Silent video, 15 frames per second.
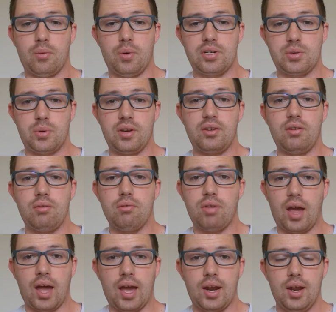which we do
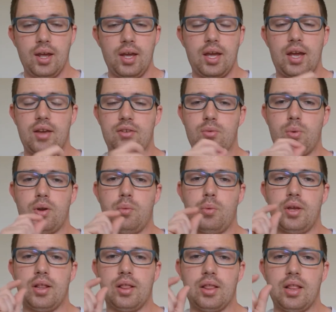that is when we
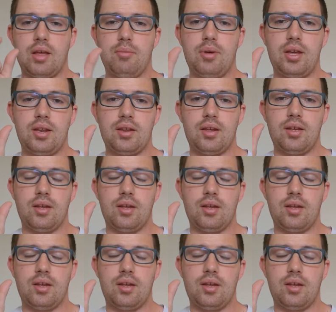limit